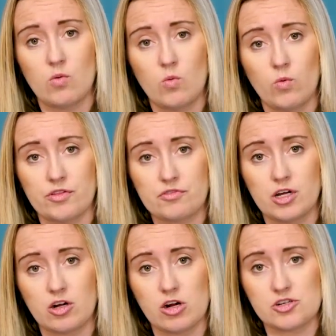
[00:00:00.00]
with
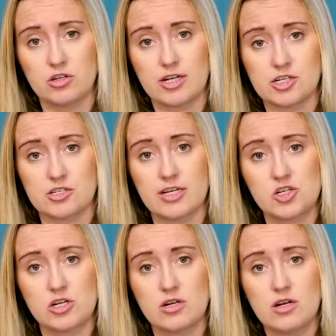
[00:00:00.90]
congressional
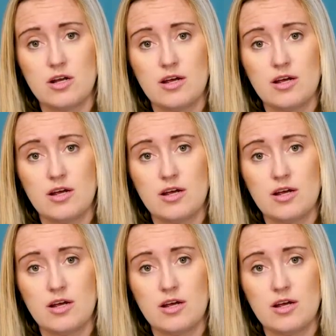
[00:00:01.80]
legislation,